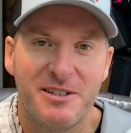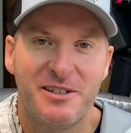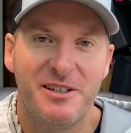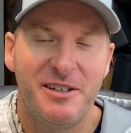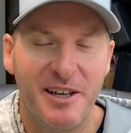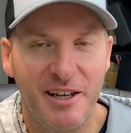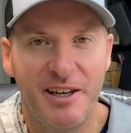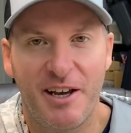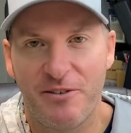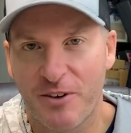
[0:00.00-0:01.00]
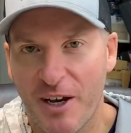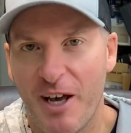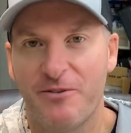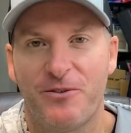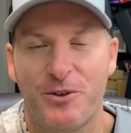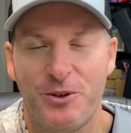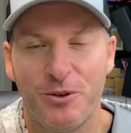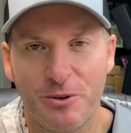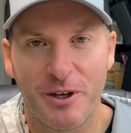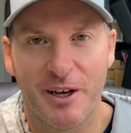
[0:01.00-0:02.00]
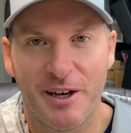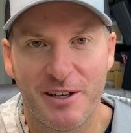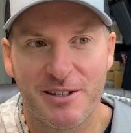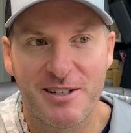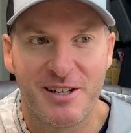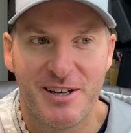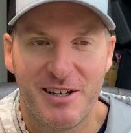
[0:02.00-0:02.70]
Today I've got for you guys